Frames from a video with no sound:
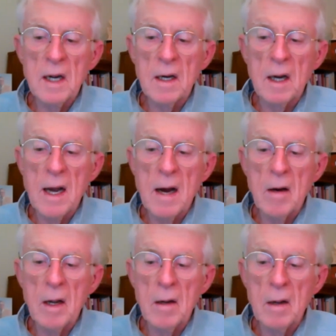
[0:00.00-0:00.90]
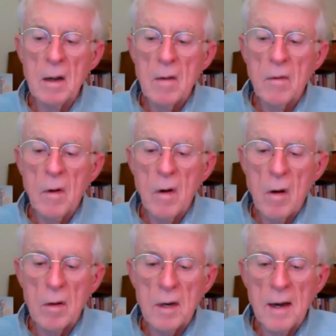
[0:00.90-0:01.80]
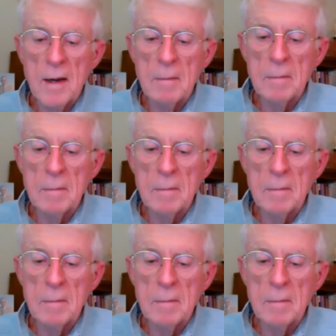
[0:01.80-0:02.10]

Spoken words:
and county for all time.